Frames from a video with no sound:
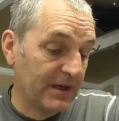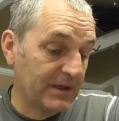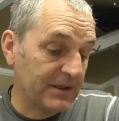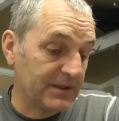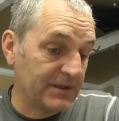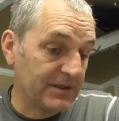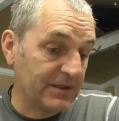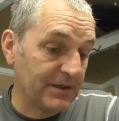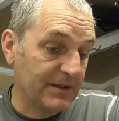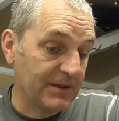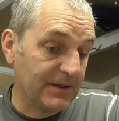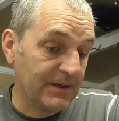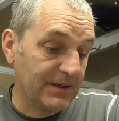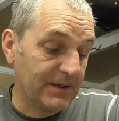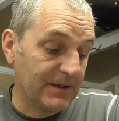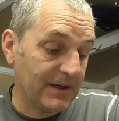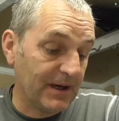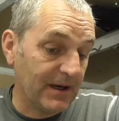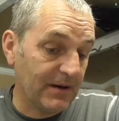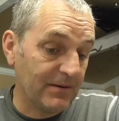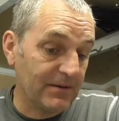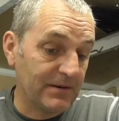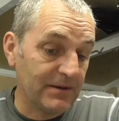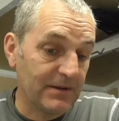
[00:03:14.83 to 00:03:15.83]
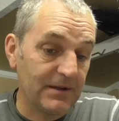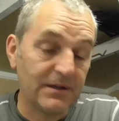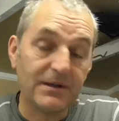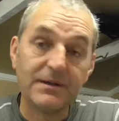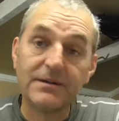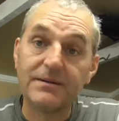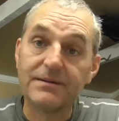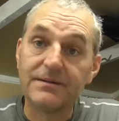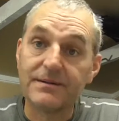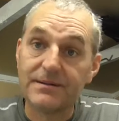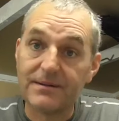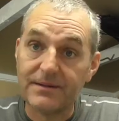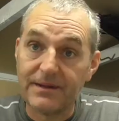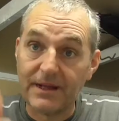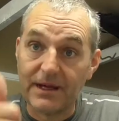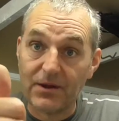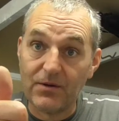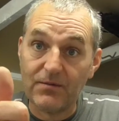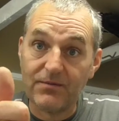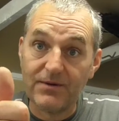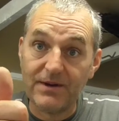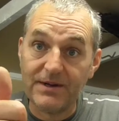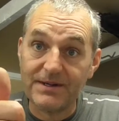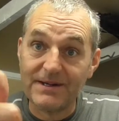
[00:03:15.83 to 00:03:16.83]
So I'll
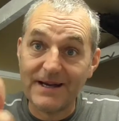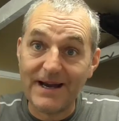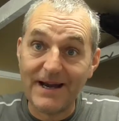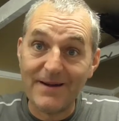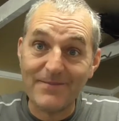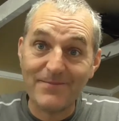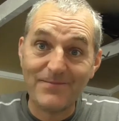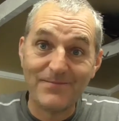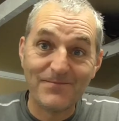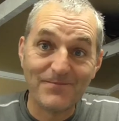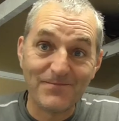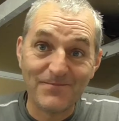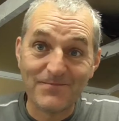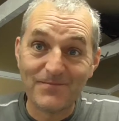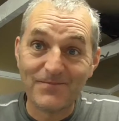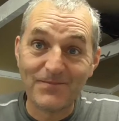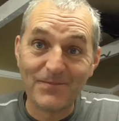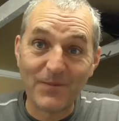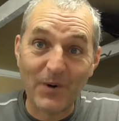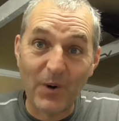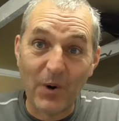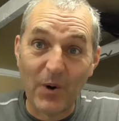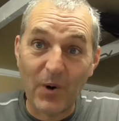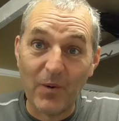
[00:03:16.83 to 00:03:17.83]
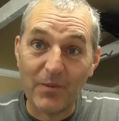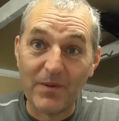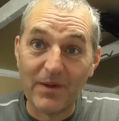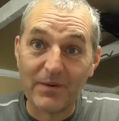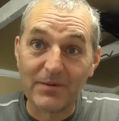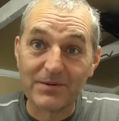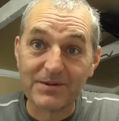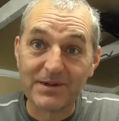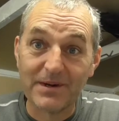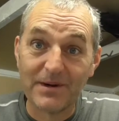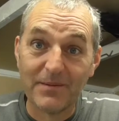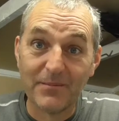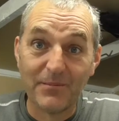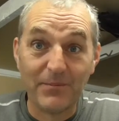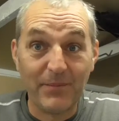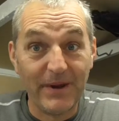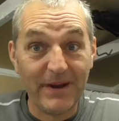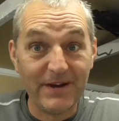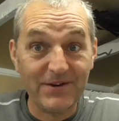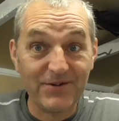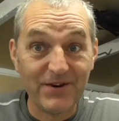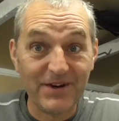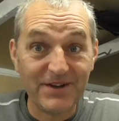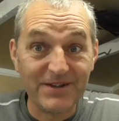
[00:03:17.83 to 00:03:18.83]
thank you for your time. Hope that was a
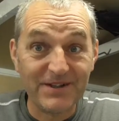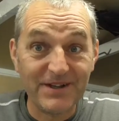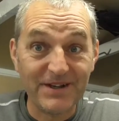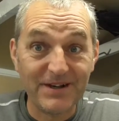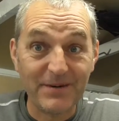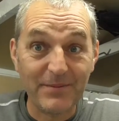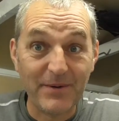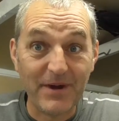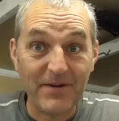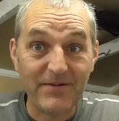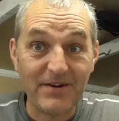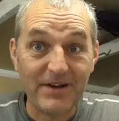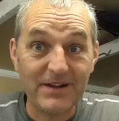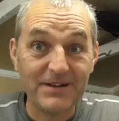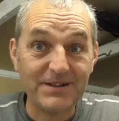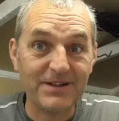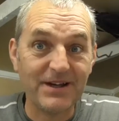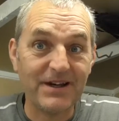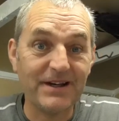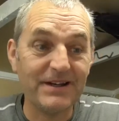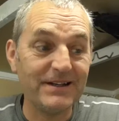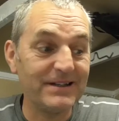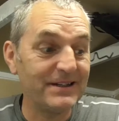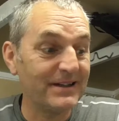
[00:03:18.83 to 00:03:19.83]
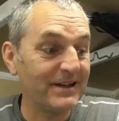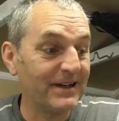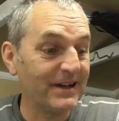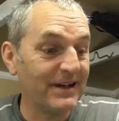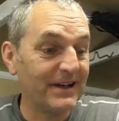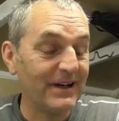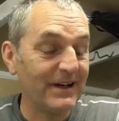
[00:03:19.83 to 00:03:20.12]
bit interesting, a bit of an insight.